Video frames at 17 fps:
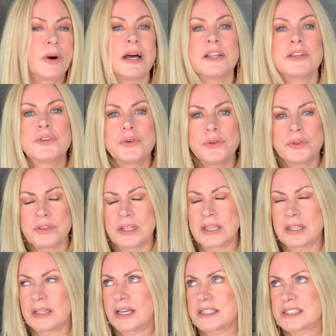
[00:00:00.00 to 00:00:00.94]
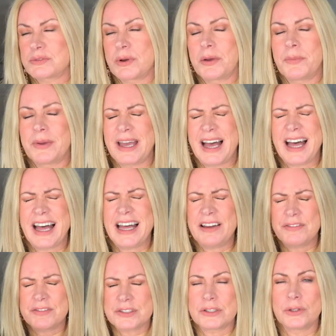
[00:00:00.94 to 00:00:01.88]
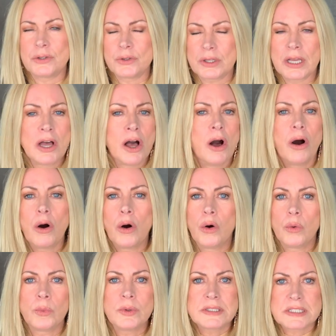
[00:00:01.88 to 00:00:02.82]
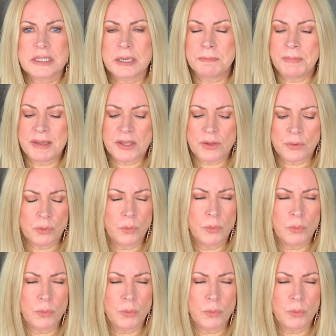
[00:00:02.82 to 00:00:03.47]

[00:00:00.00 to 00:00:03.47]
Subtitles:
I do think that's why we have to look always to mineral.